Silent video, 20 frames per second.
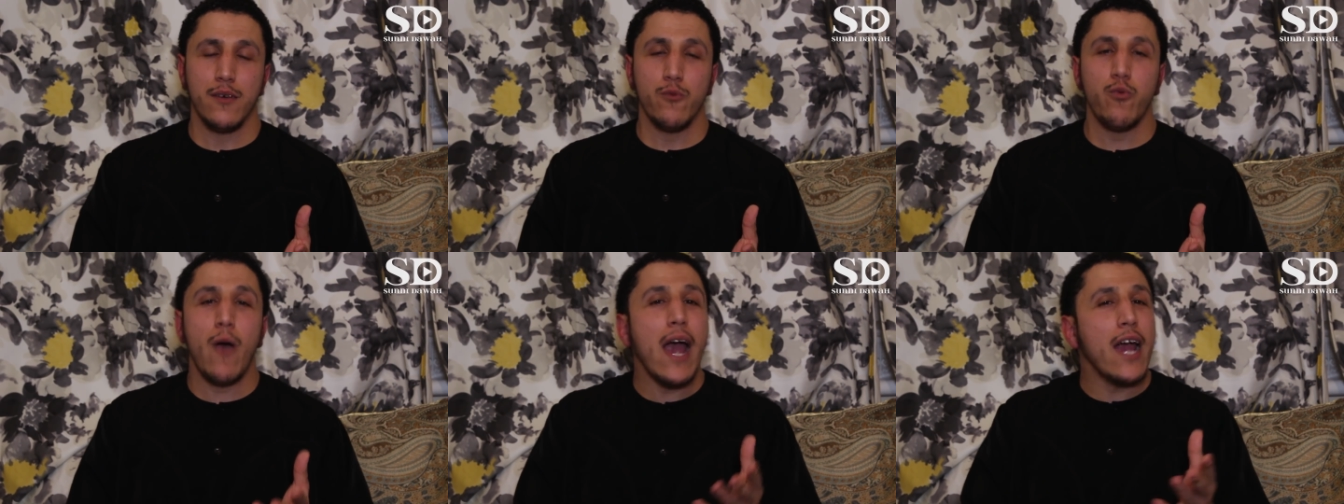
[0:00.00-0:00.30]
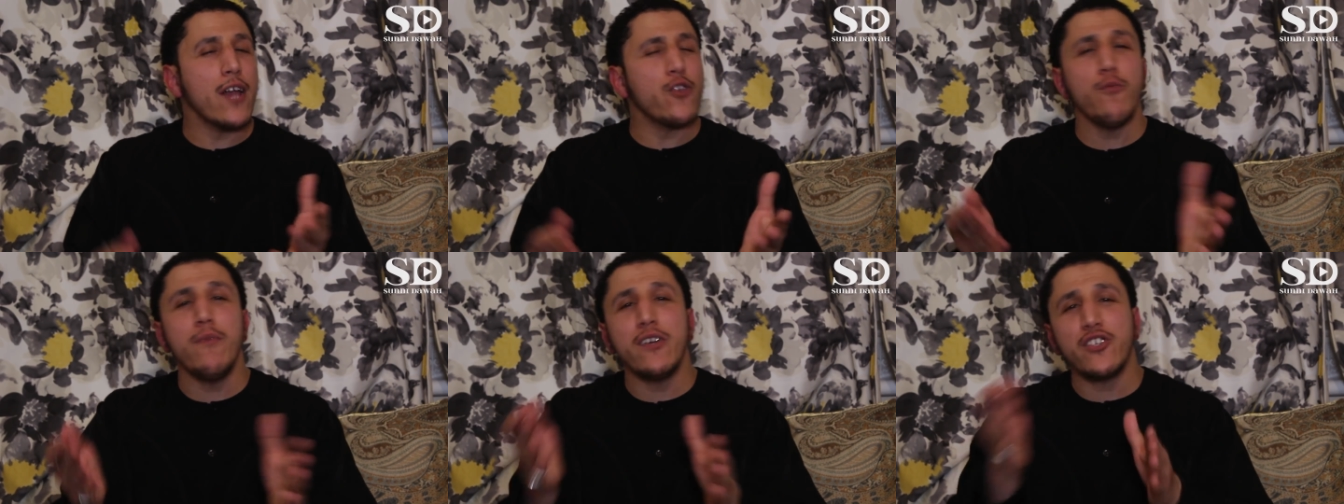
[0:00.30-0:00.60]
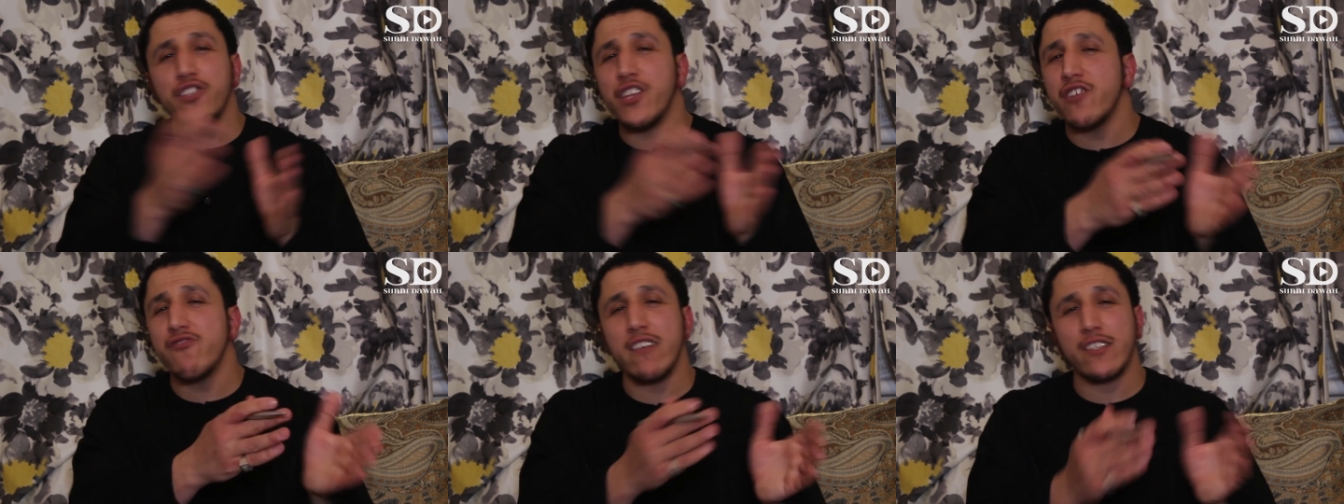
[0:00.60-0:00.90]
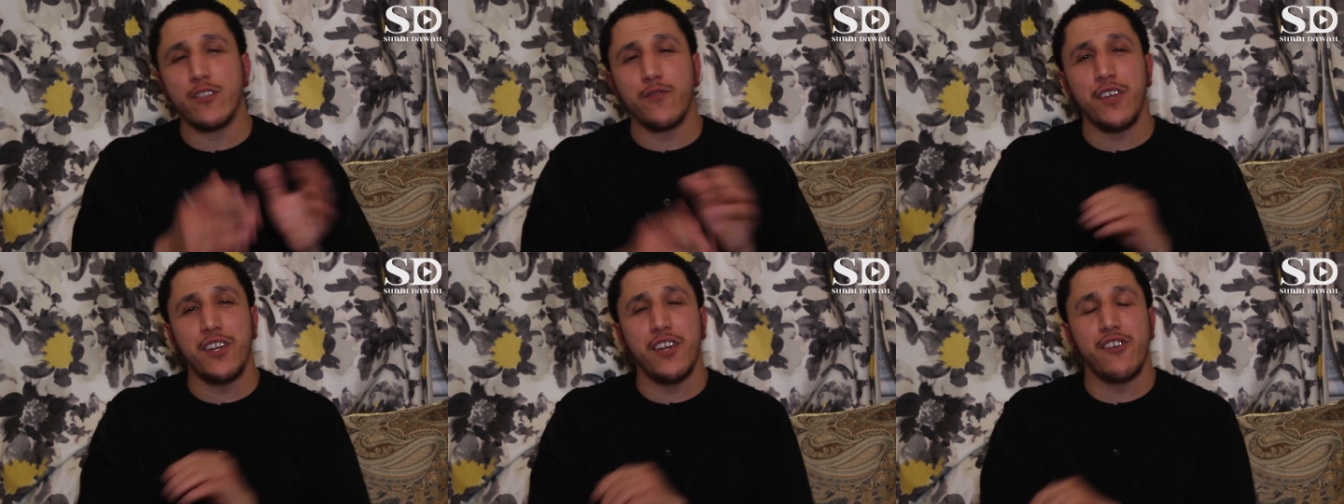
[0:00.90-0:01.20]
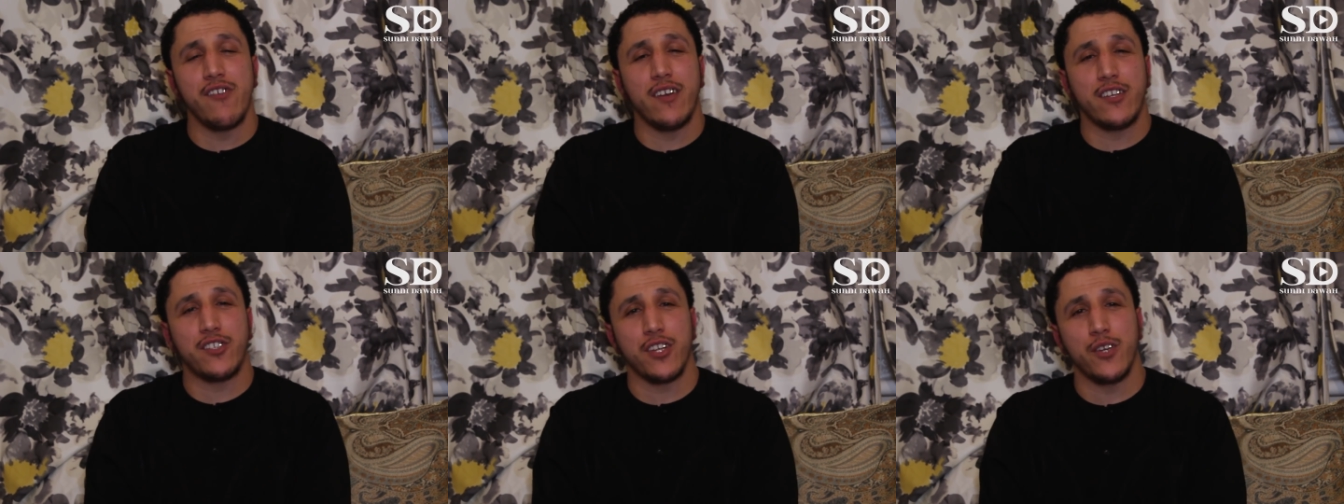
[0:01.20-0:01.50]
Why you don't mention the rest of the
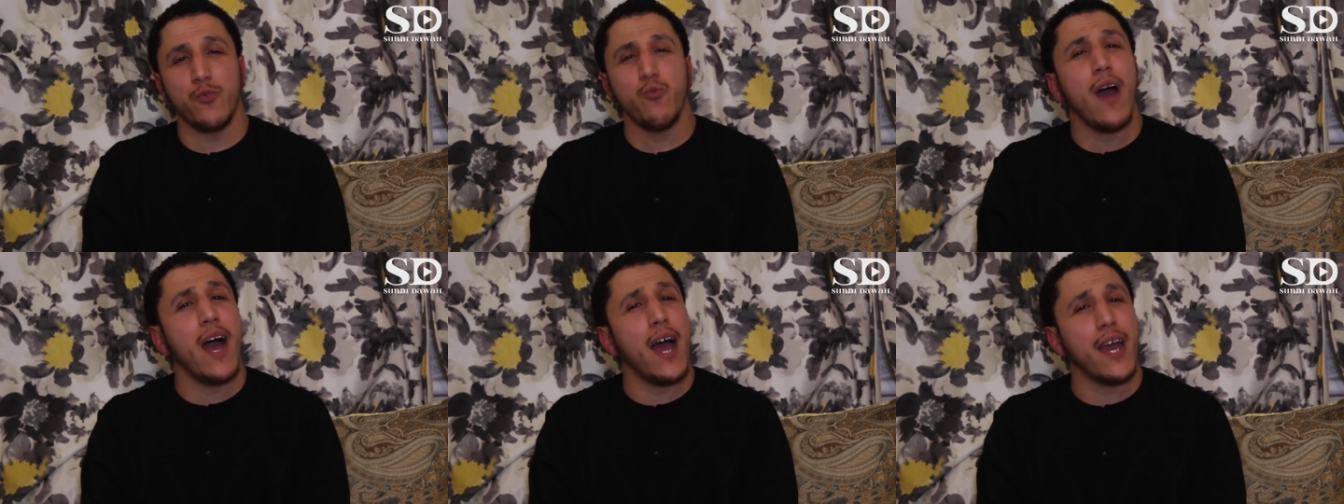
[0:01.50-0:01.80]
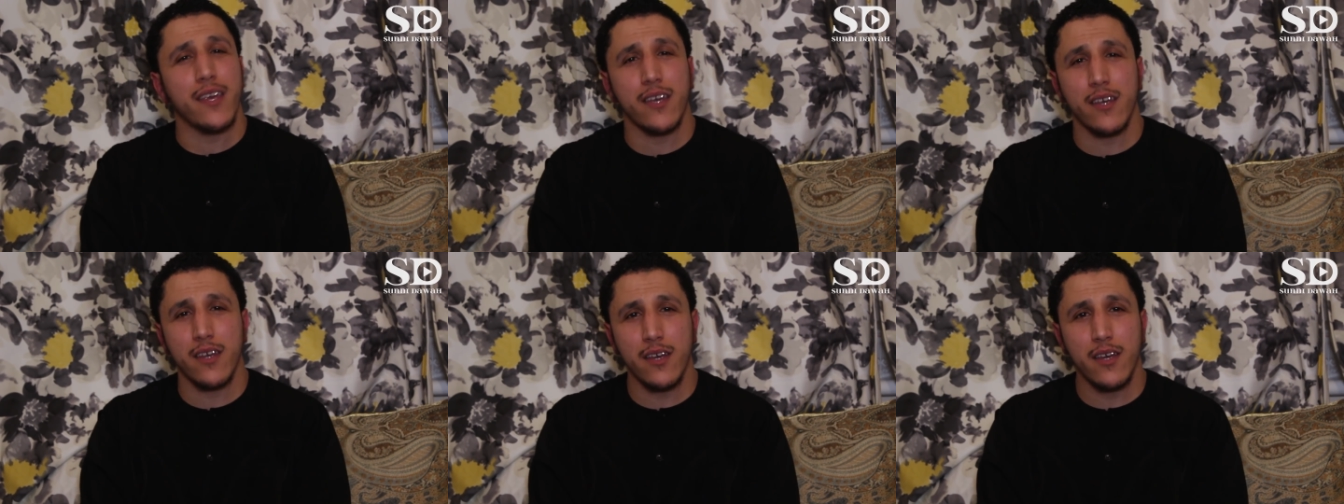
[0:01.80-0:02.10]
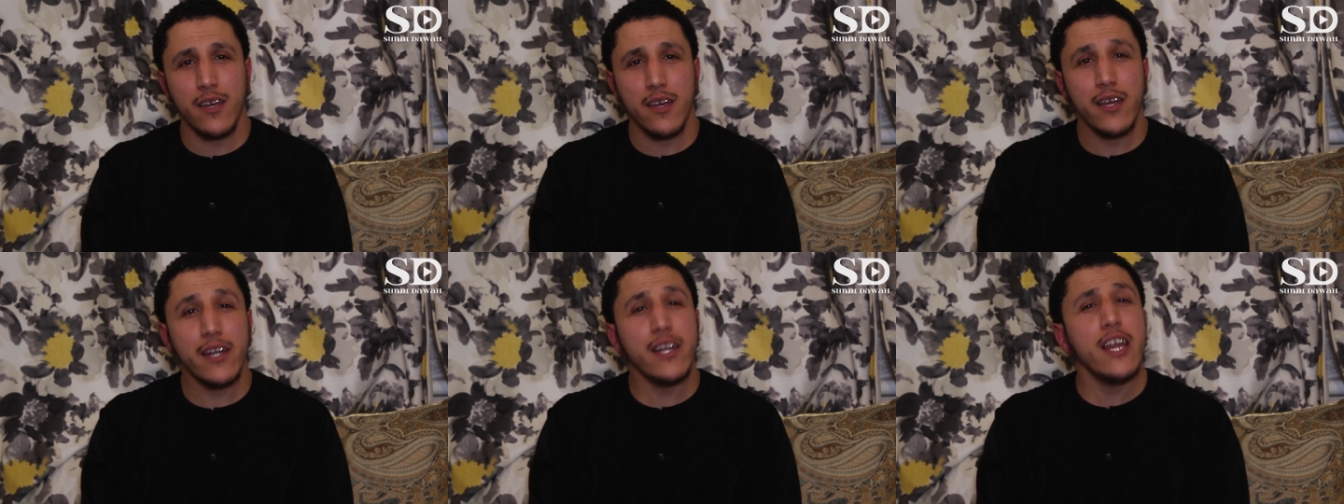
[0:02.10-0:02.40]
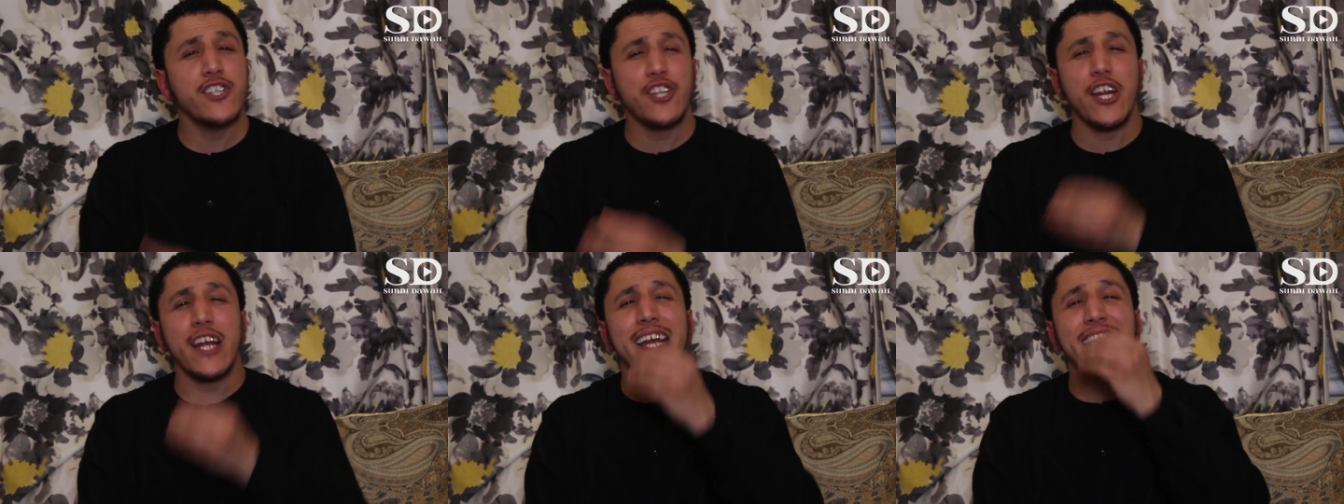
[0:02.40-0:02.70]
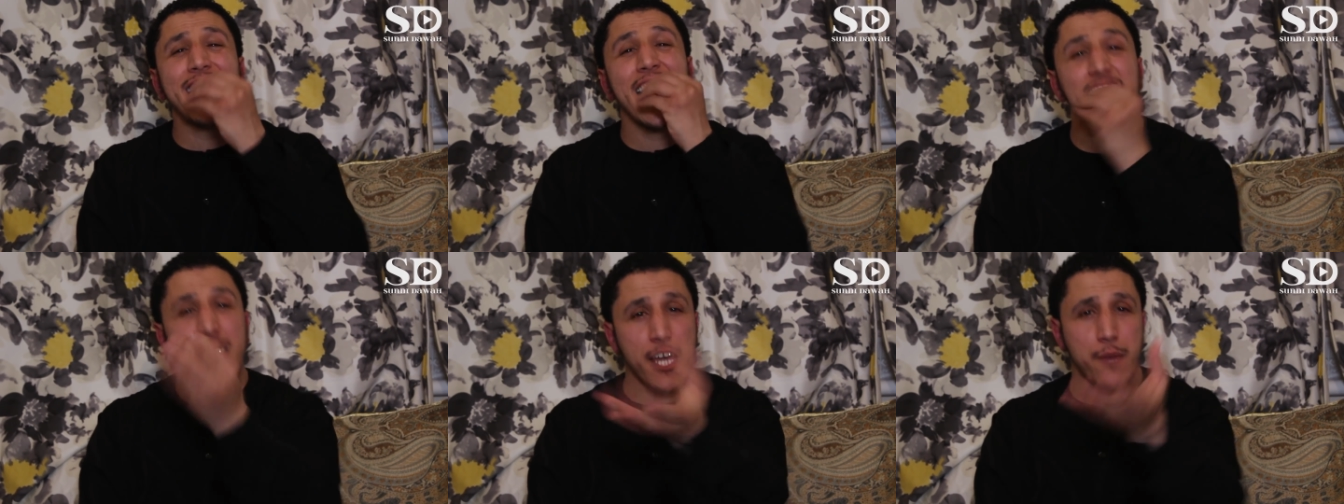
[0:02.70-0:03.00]
narration? Why? Lish
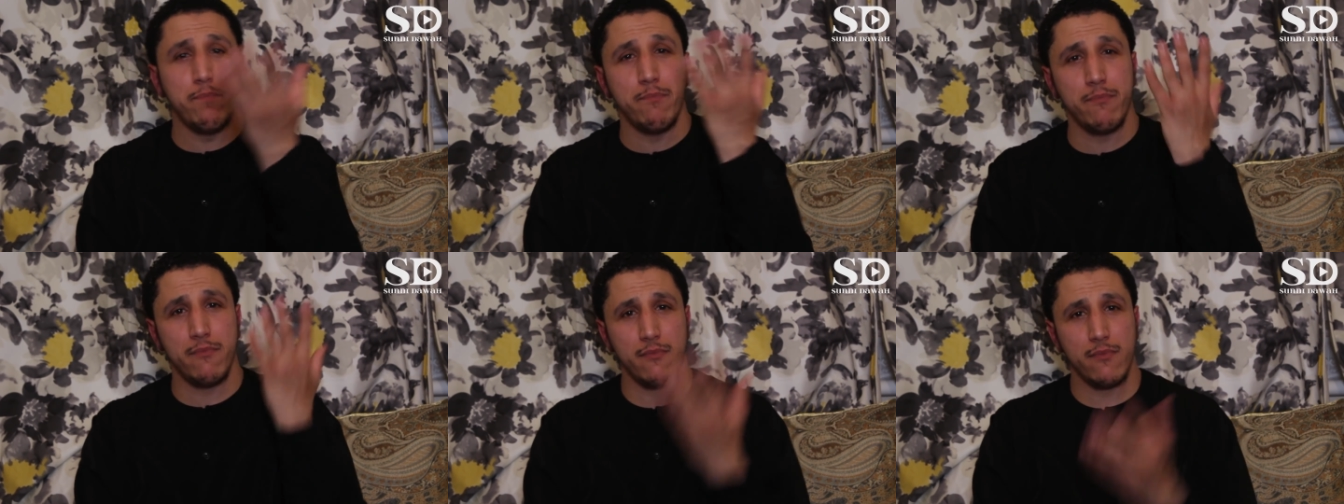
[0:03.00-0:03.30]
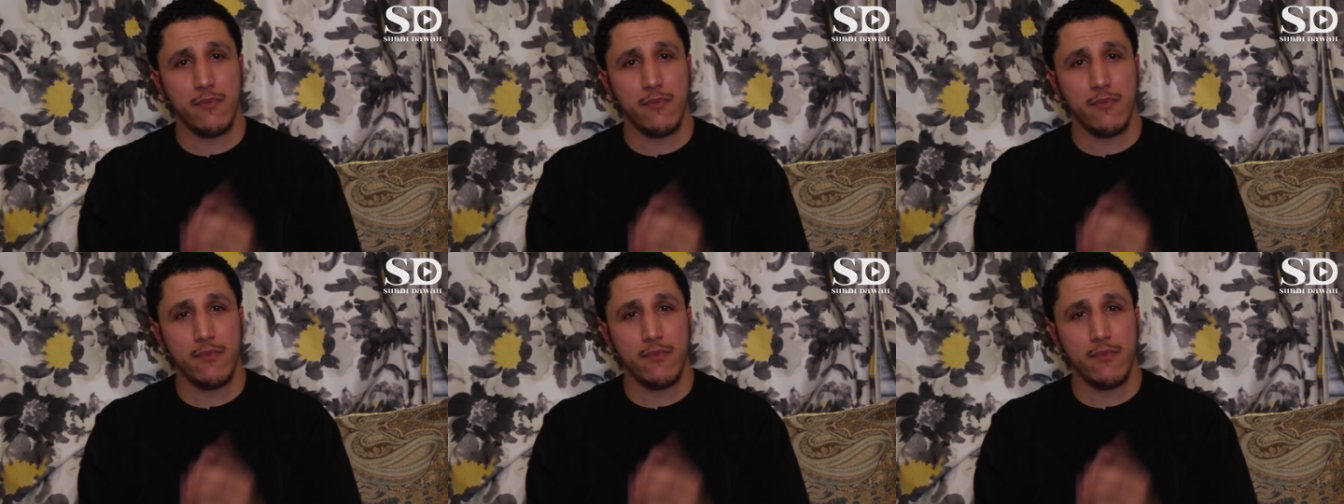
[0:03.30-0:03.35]
kadib.